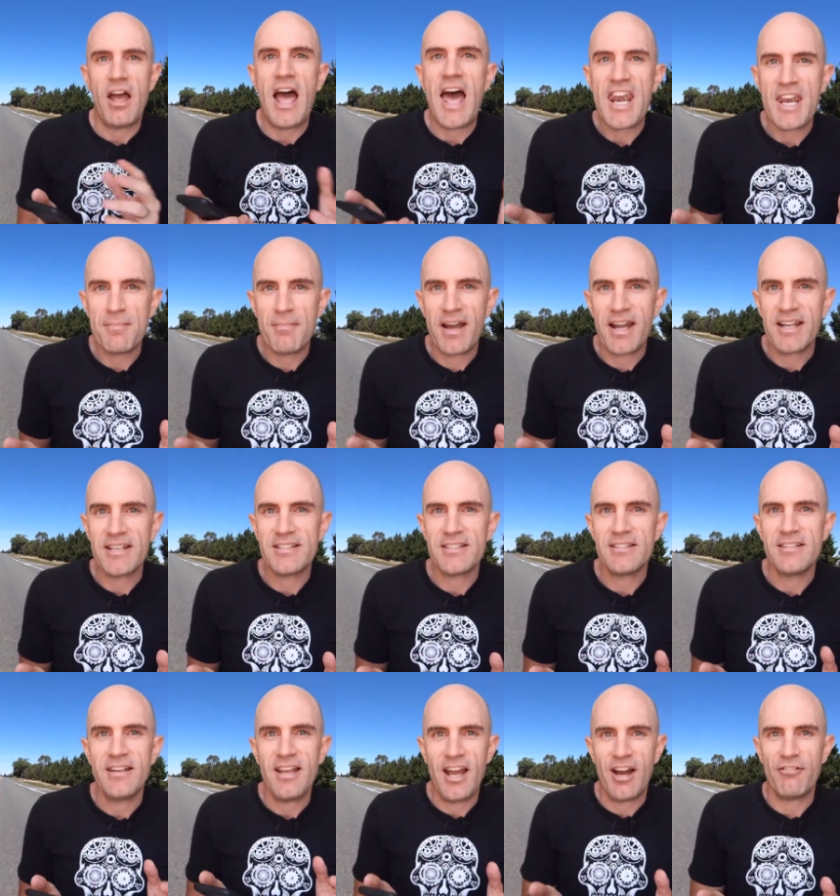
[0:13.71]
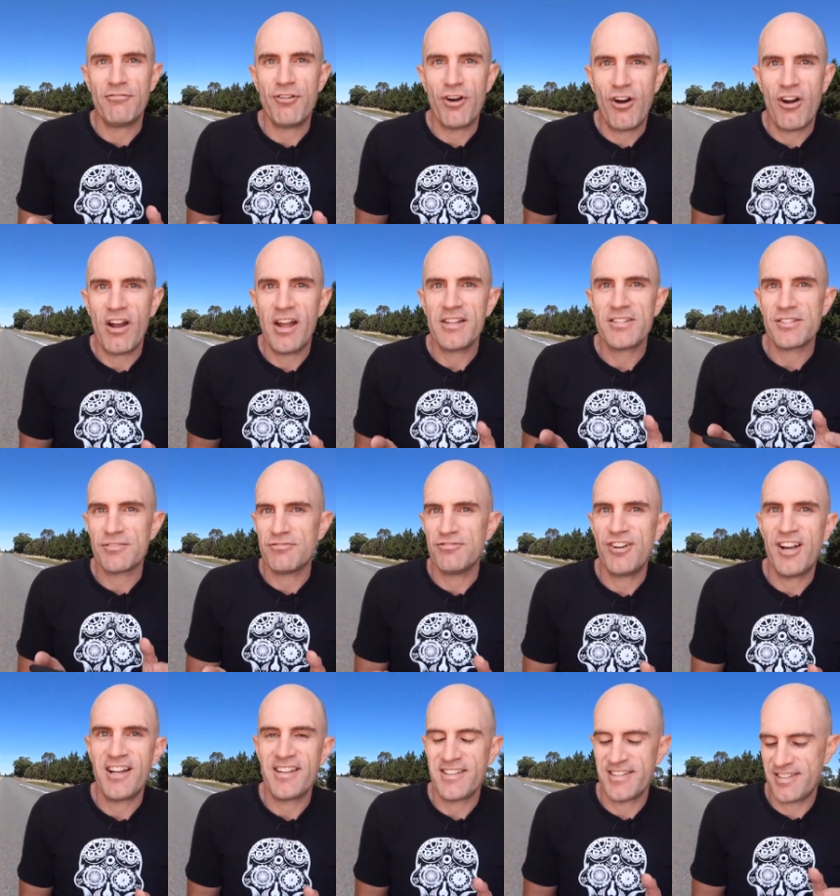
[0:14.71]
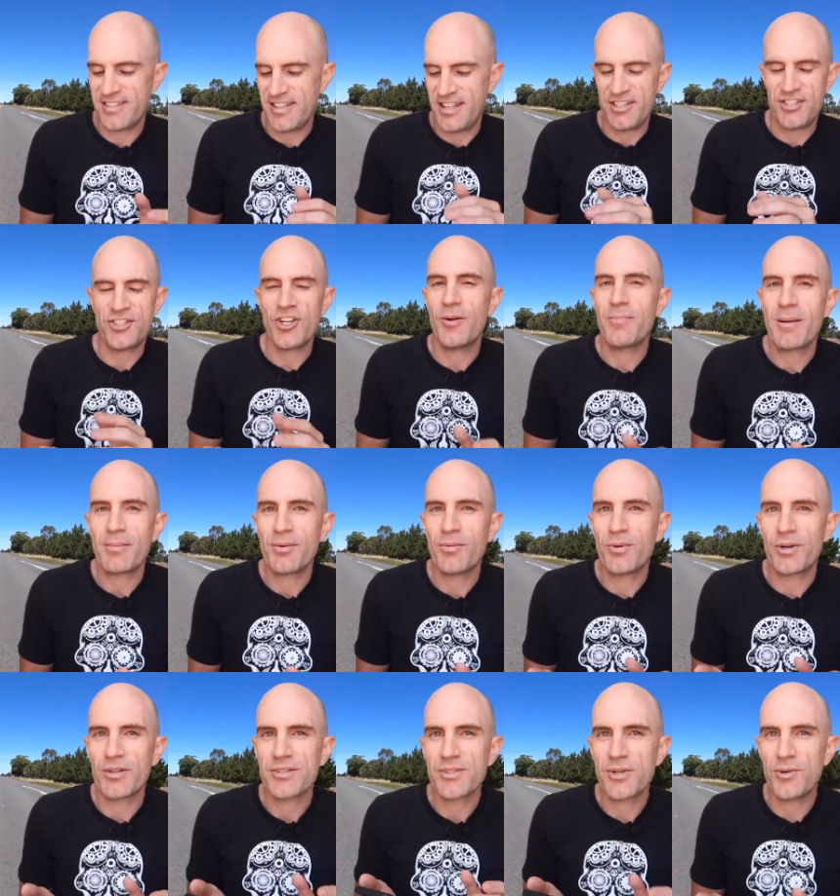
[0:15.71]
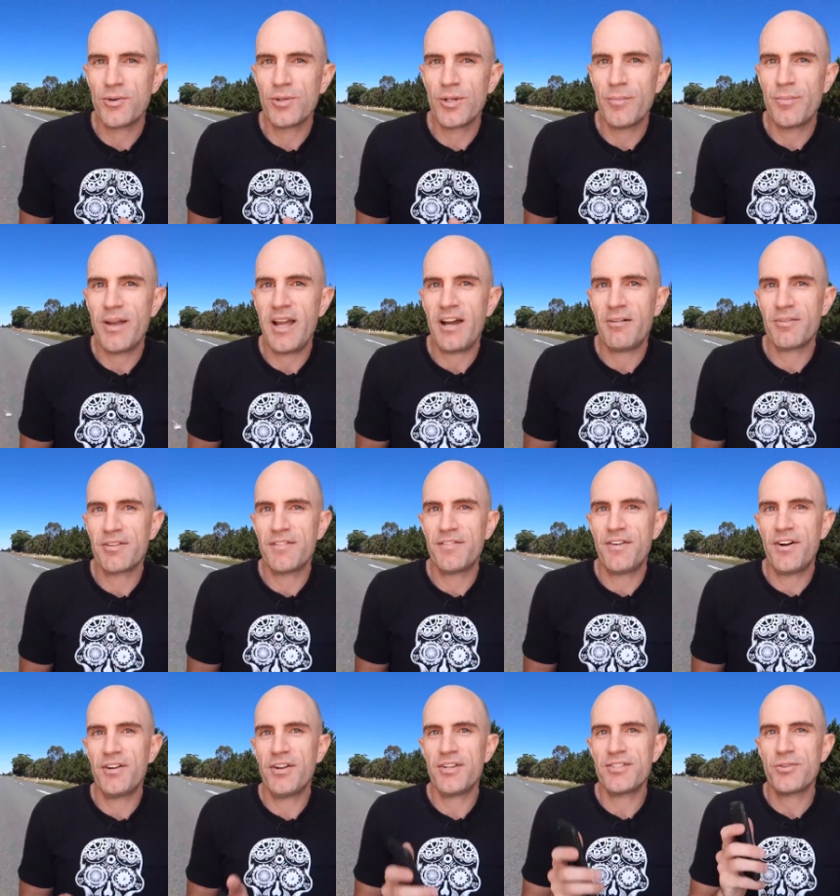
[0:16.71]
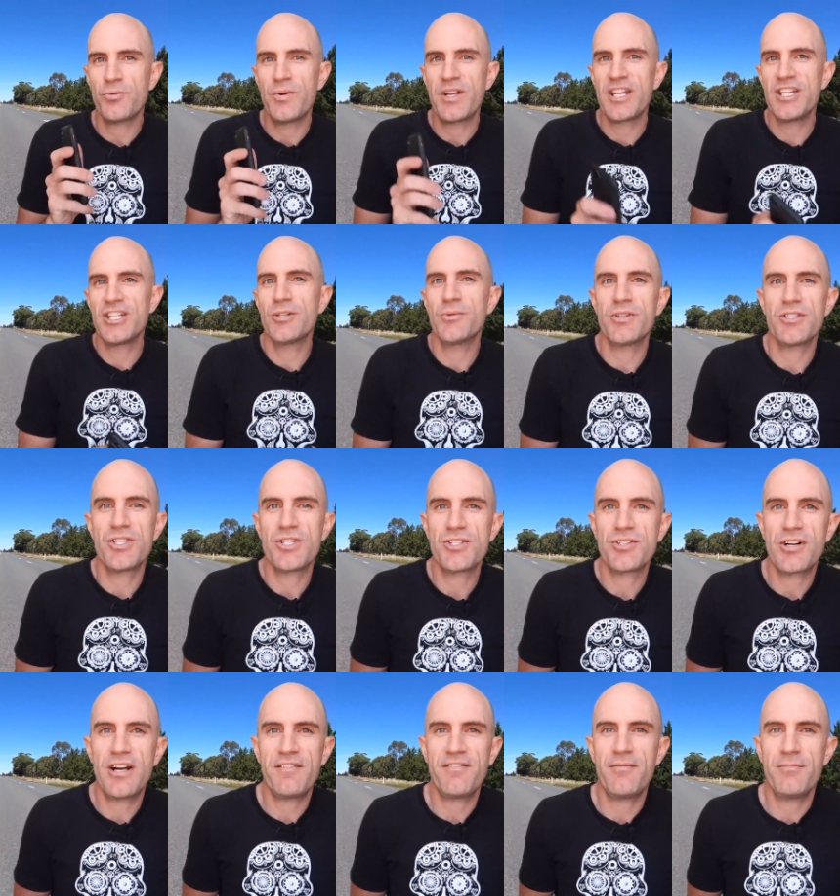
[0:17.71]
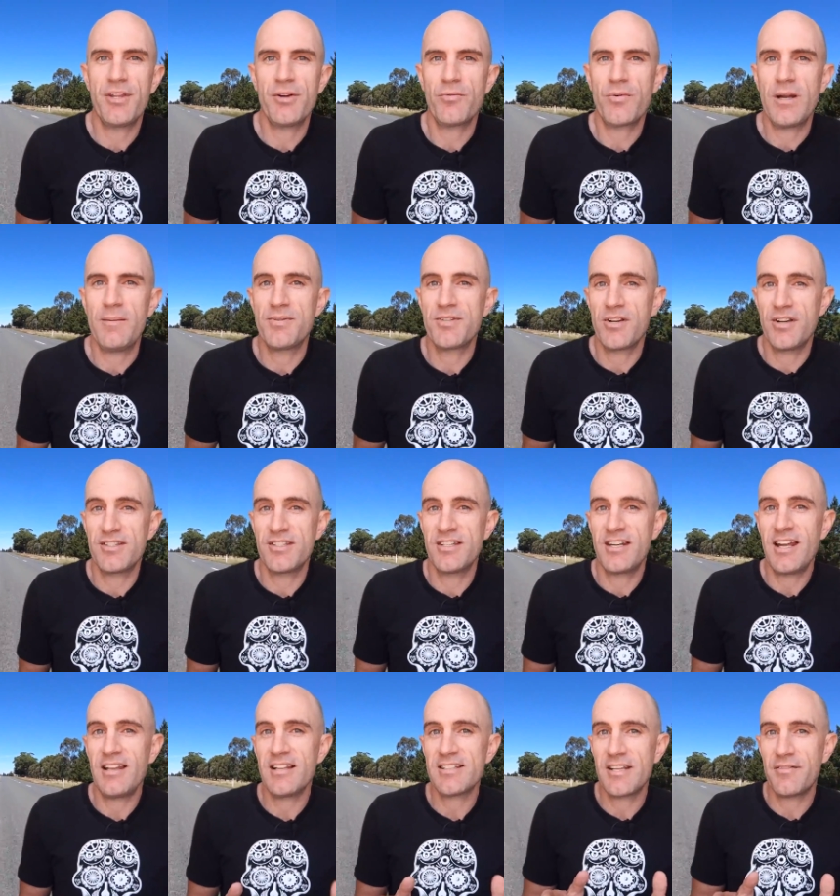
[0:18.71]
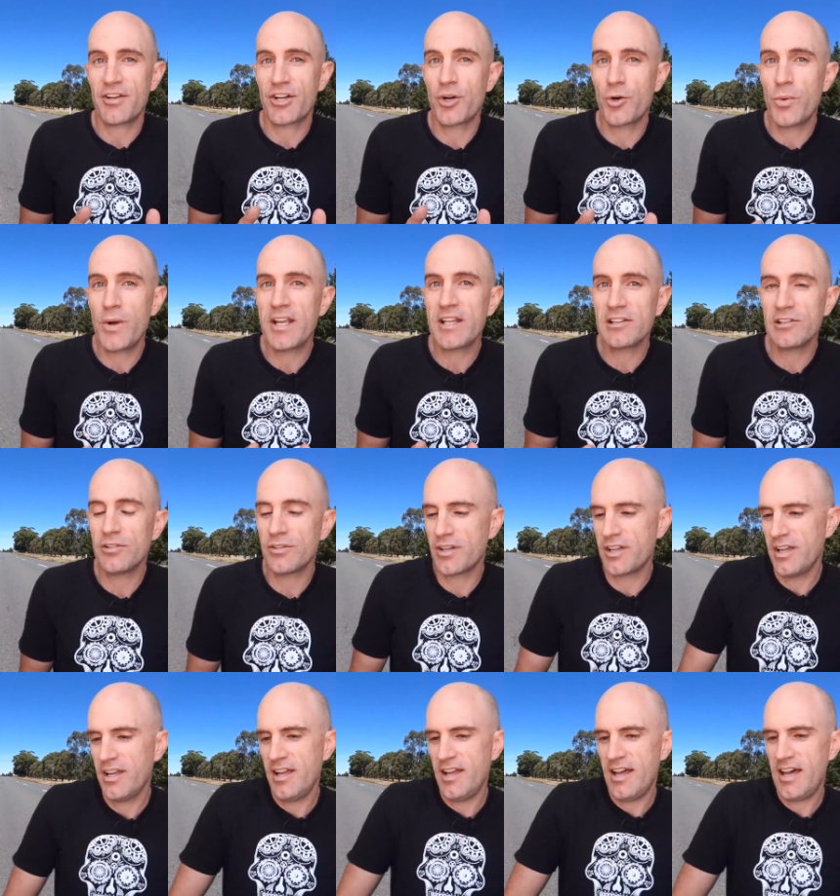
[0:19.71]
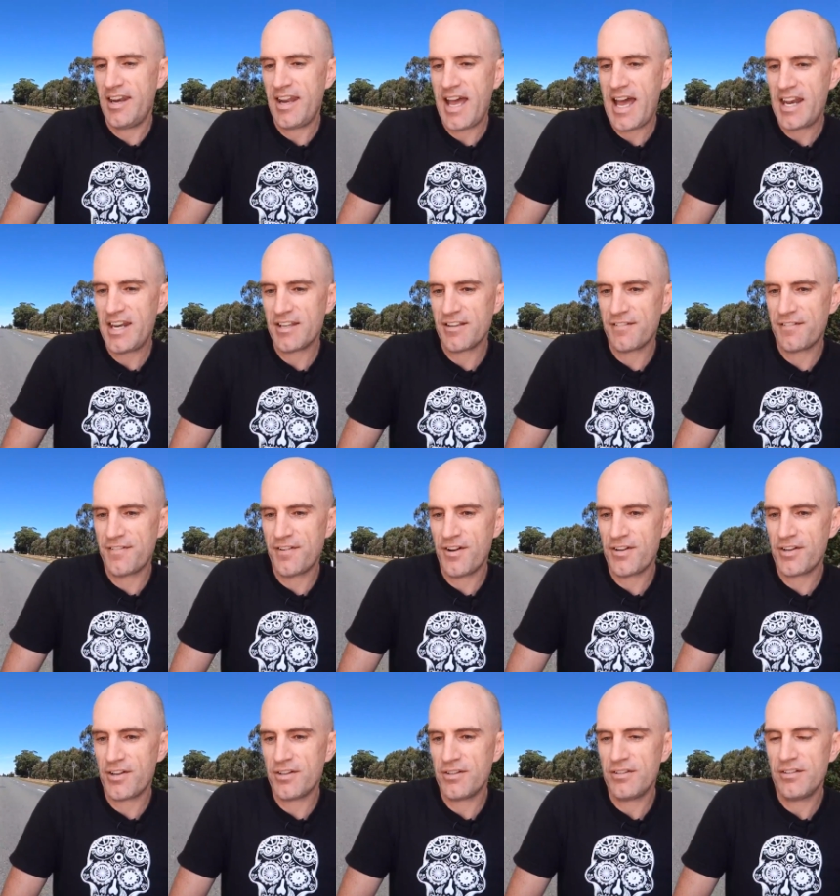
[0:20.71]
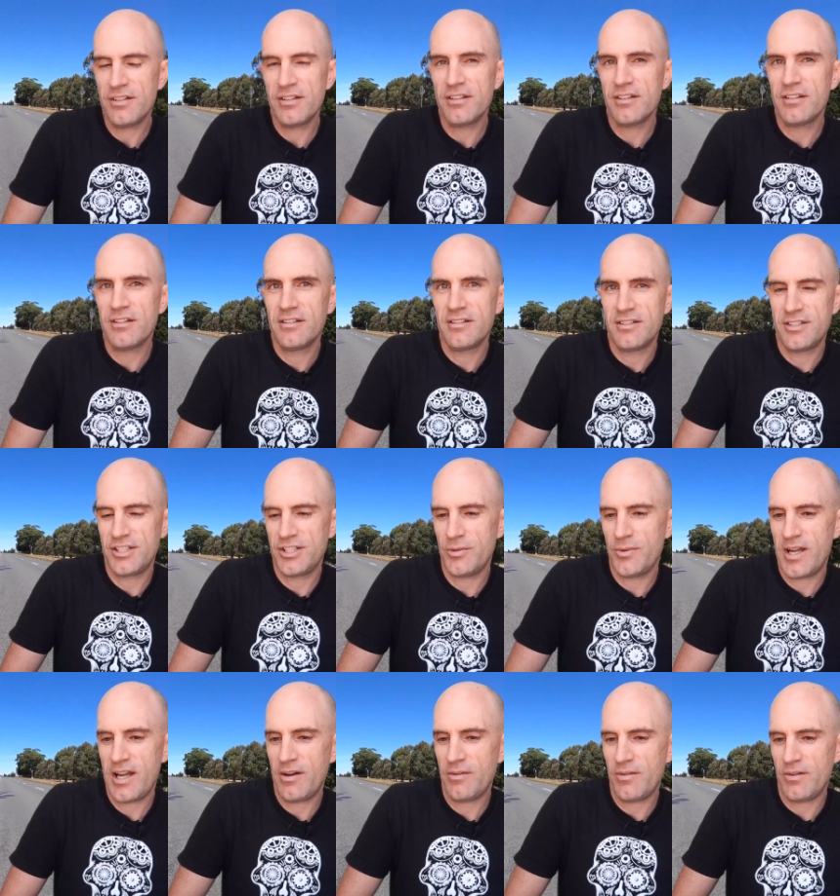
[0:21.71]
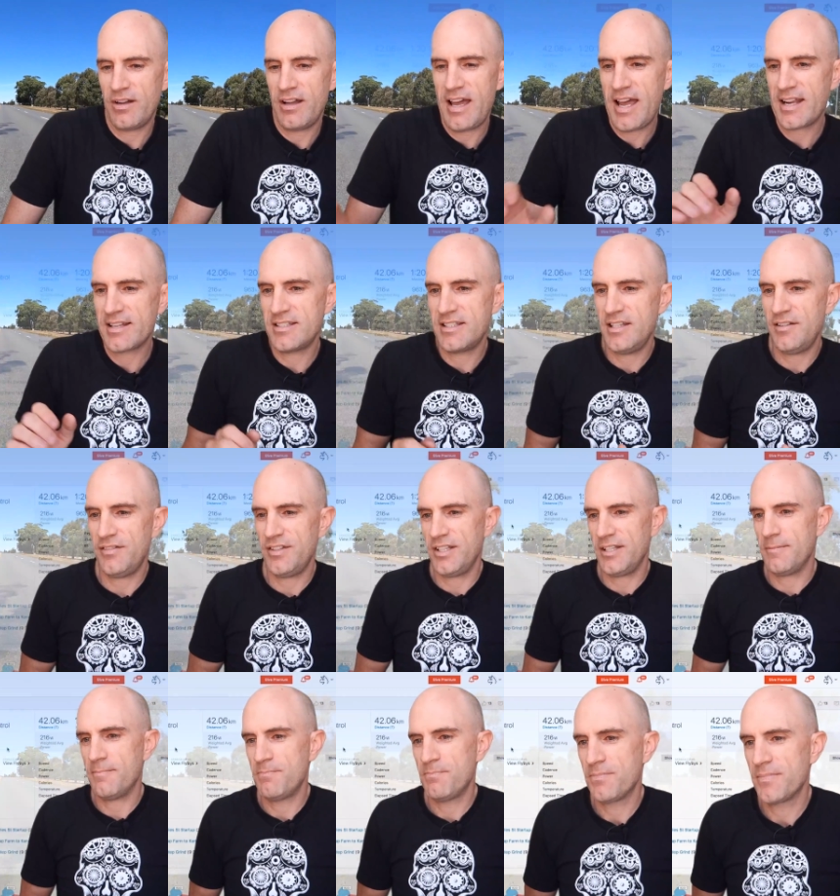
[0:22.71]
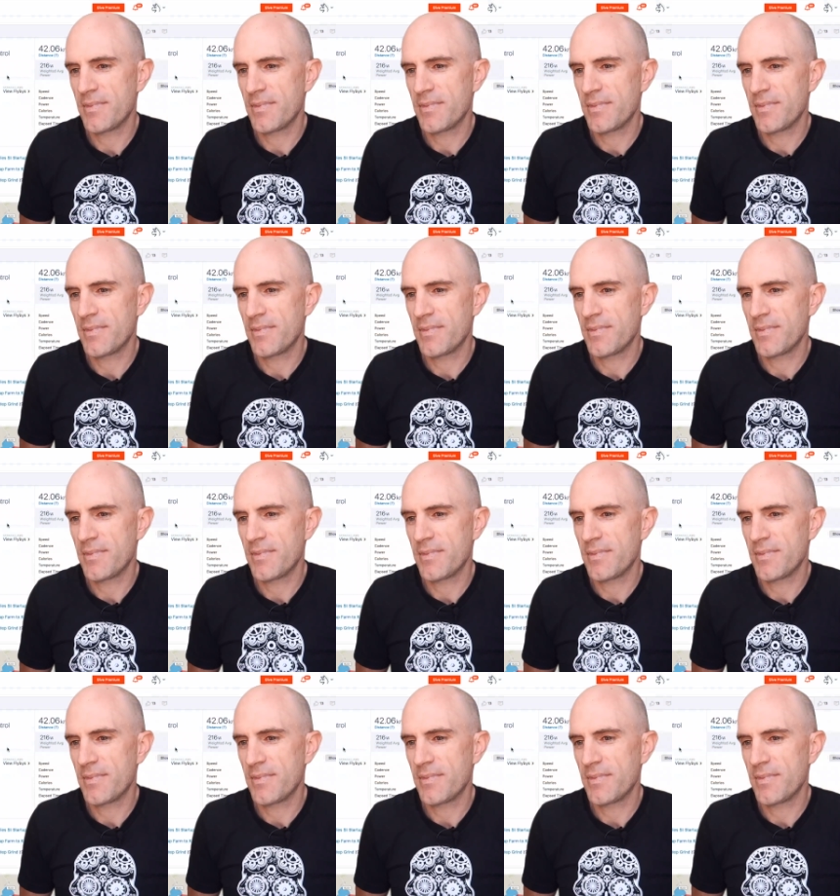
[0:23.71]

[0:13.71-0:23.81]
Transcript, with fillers: animate our rides, runs, and show people what it's all about with photos. We can do it straight from the web. So today, let's have a quick look at adding a photo to our activity.